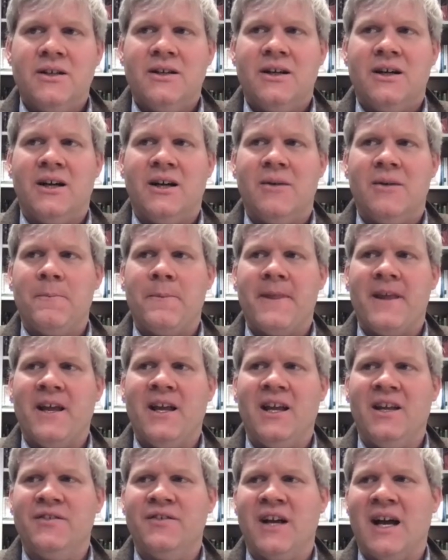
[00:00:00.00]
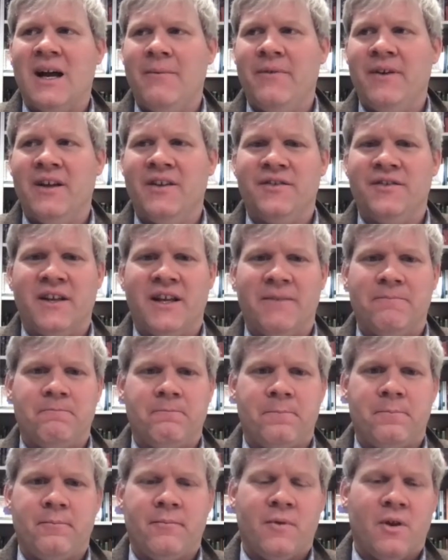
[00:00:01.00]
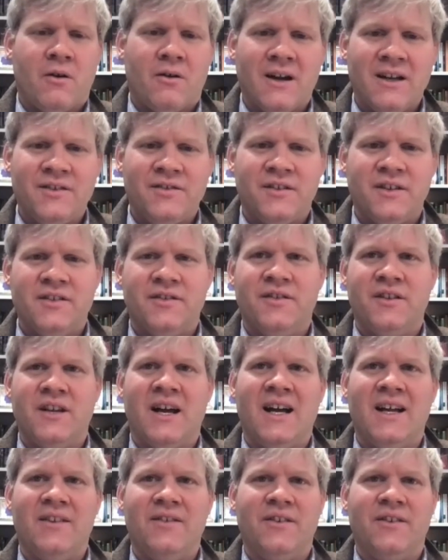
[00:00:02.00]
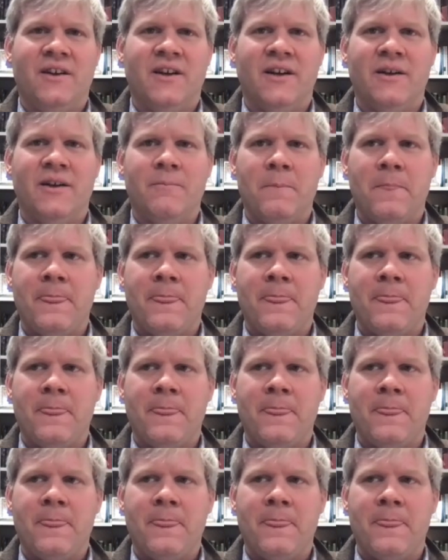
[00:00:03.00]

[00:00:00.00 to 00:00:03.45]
Um, it's obvious that Christ is not uh,